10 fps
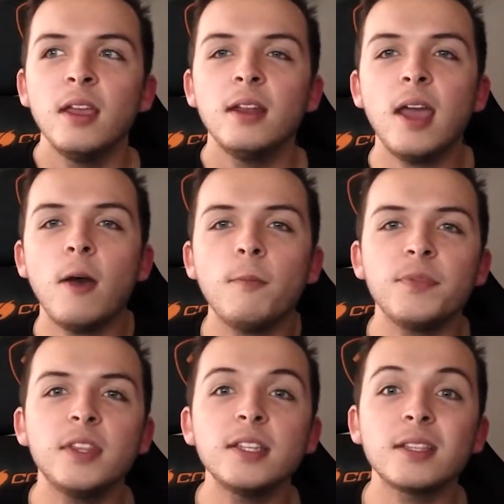Now,
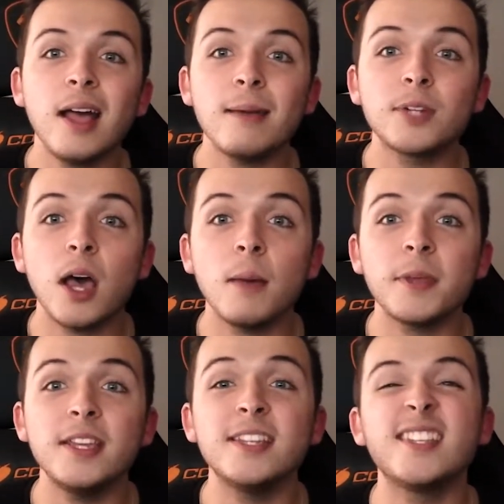this
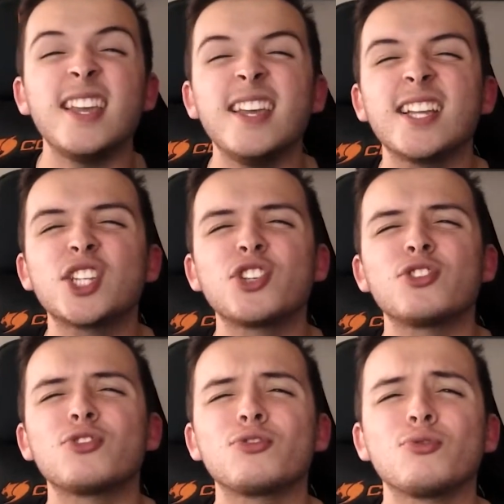laptop is
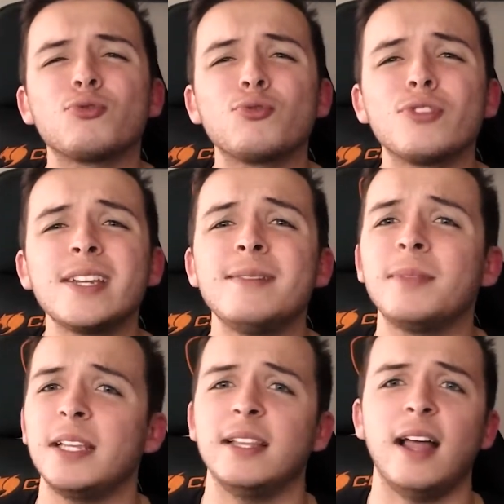
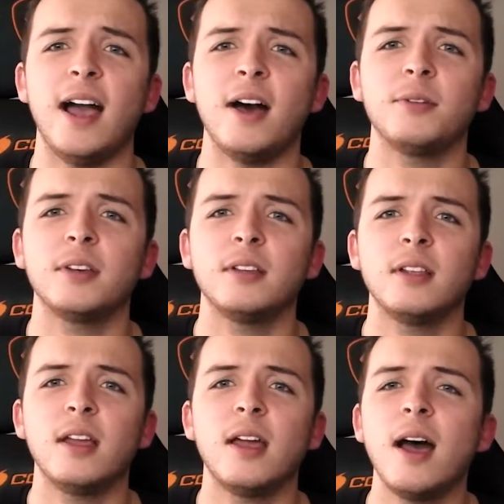extremely loud.
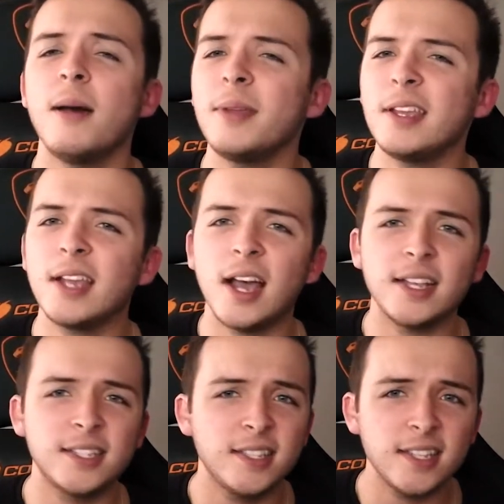I mean,
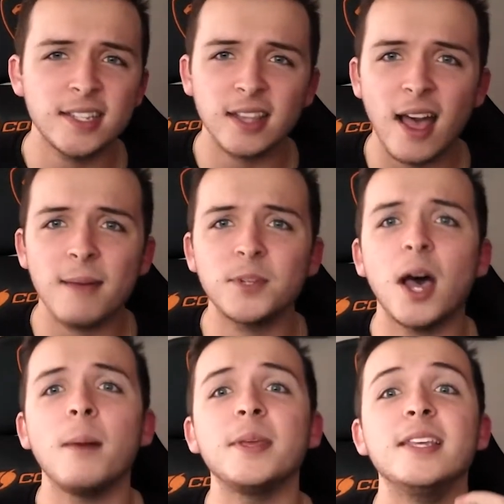guys, this
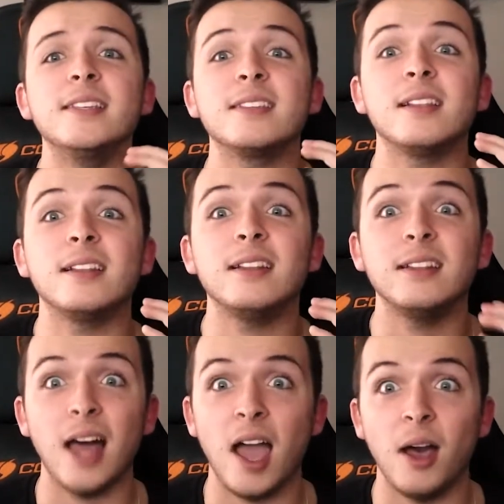laptop is
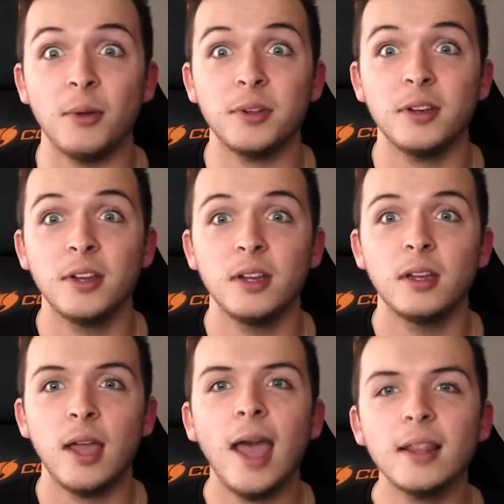loud,
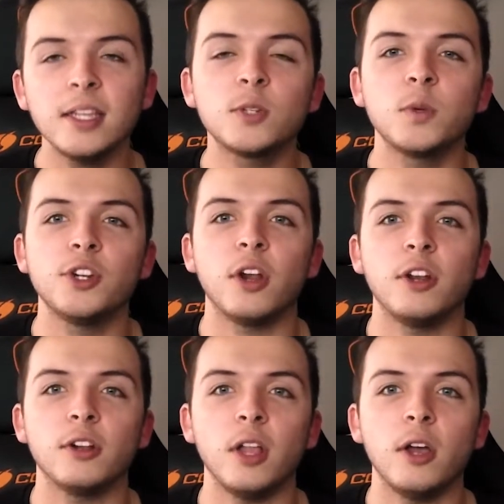at least when you're
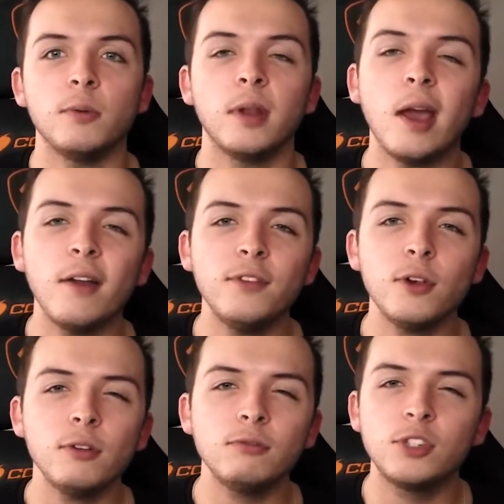under load. Now, if
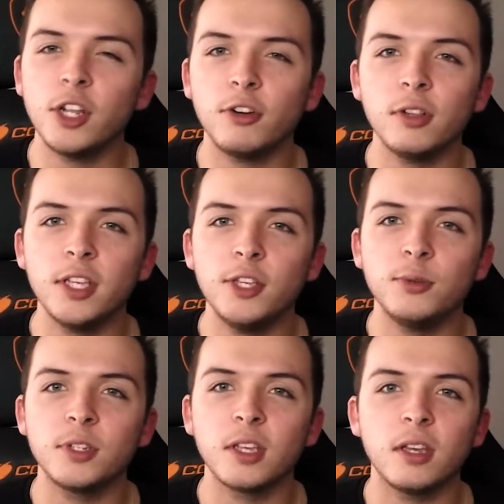you're generally
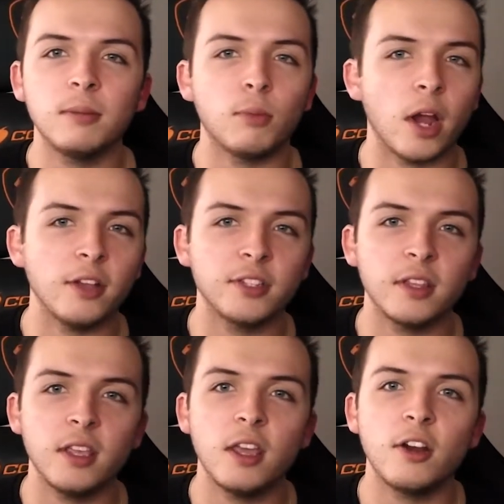using it,
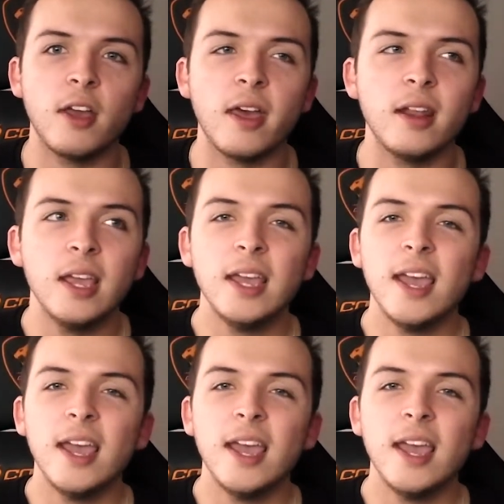browsing the internet,